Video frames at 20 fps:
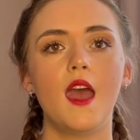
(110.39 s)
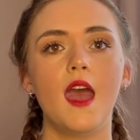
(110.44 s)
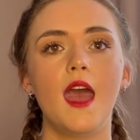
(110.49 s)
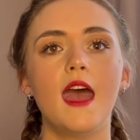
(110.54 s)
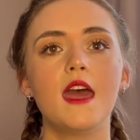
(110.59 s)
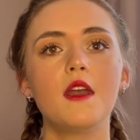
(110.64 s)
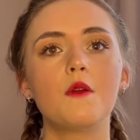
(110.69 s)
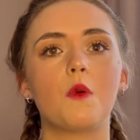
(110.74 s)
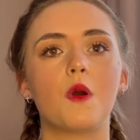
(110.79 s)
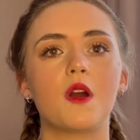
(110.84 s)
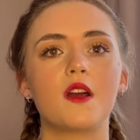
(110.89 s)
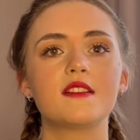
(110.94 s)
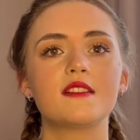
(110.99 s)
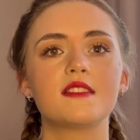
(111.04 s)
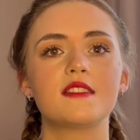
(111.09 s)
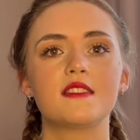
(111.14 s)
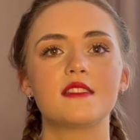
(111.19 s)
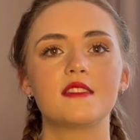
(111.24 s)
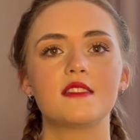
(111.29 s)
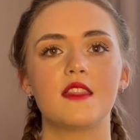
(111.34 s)
And
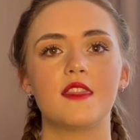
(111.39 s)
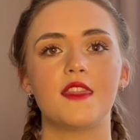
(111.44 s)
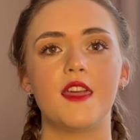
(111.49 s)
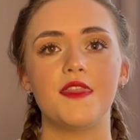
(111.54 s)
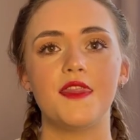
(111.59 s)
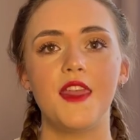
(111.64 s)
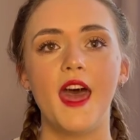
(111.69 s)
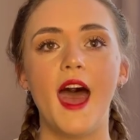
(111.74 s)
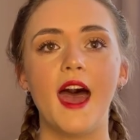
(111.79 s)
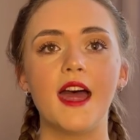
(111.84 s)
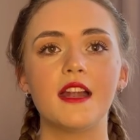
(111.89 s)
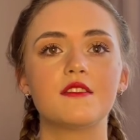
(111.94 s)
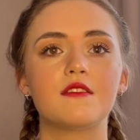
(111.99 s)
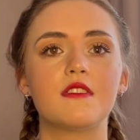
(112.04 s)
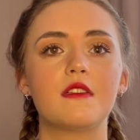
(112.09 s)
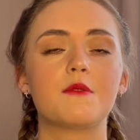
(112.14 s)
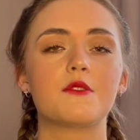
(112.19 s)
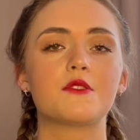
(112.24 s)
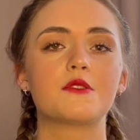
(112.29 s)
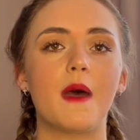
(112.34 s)
worse than that,
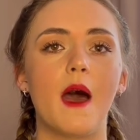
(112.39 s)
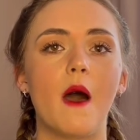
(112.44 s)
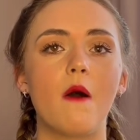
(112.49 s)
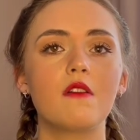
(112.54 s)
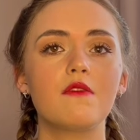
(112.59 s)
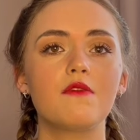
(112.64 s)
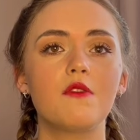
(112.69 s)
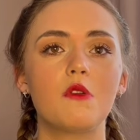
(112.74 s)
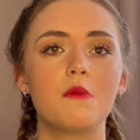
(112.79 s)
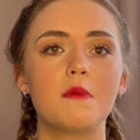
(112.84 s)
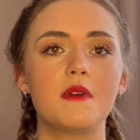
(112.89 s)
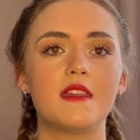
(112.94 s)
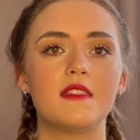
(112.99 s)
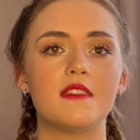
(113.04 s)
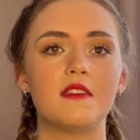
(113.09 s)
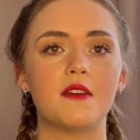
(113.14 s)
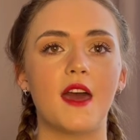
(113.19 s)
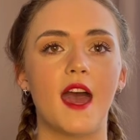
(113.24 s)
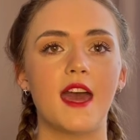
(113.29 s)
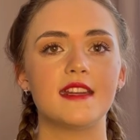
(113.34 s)
the most powerful woman in
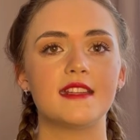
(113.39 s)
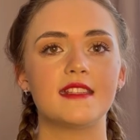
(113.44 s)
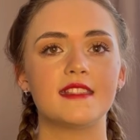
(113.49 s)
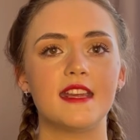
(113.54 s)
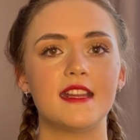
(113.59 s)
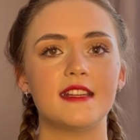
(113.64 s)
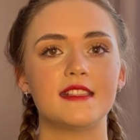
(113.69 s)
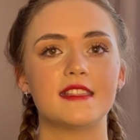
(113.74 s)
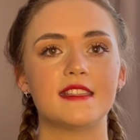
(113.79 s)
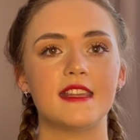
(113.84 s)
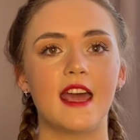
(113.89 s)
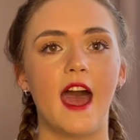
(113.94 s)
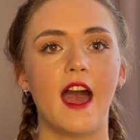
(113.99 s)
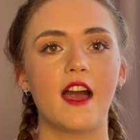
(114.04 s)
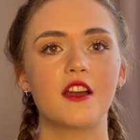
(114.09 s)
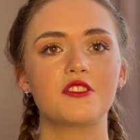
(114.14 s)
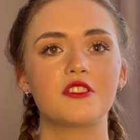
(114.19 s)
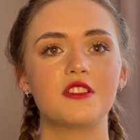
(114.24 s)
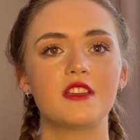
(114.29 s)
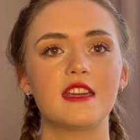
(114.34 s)
the United States is
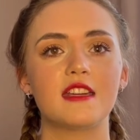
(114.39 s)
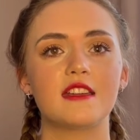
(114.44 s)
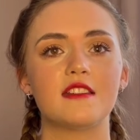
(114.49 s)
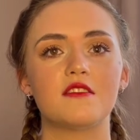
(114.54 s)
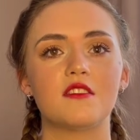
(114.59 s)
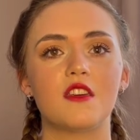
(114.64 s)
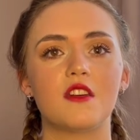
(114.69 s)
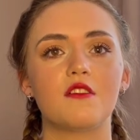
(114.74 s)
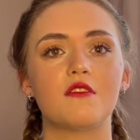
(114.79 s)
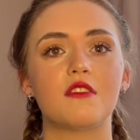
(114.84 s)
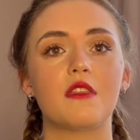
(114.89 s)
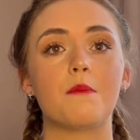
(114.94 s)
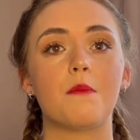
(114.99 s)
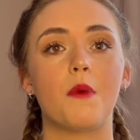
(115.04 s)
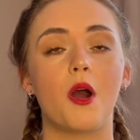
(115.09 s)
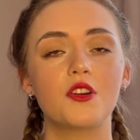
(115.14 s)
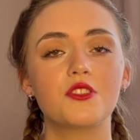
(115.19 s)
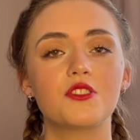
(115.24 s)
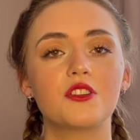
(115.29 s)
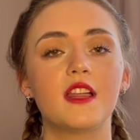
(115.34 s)
actually considered the
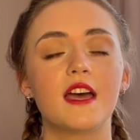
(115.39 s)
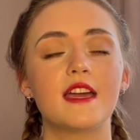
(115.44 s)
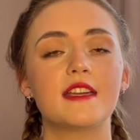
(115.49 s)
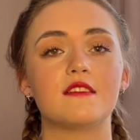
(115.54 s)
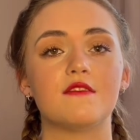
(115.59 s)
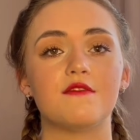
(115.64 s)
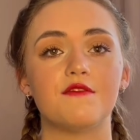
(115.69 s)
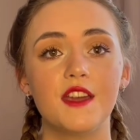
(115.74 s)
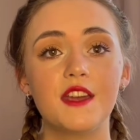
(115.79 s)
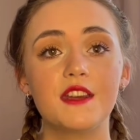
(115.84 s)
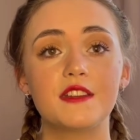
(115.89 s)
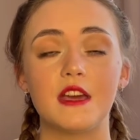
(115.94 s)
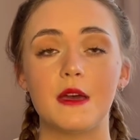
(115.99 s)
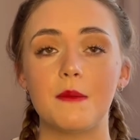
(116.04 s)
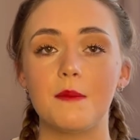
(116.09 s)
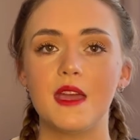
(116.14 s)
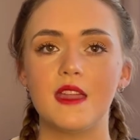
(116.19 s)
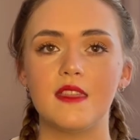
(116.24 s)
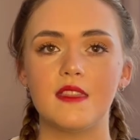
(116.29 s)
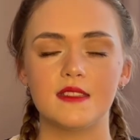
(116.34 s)
marginalized
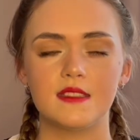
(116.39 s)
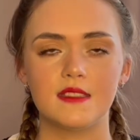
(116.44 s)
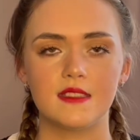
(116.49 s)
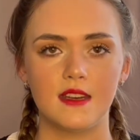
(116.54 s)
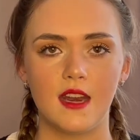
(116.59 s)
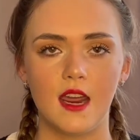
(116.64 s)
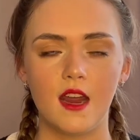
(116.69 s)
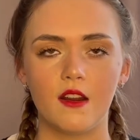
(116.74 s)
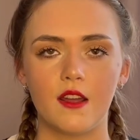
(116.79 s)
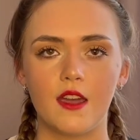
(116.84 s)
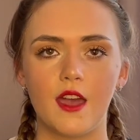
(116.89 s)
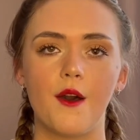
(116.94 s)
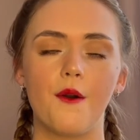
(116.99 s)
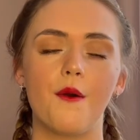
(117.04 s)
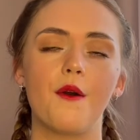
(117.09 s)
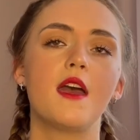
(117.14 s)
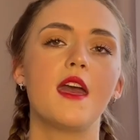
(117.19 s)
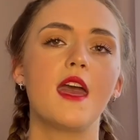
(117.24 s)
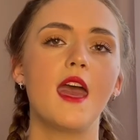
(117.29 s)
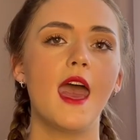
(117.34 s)
victim in this scenario."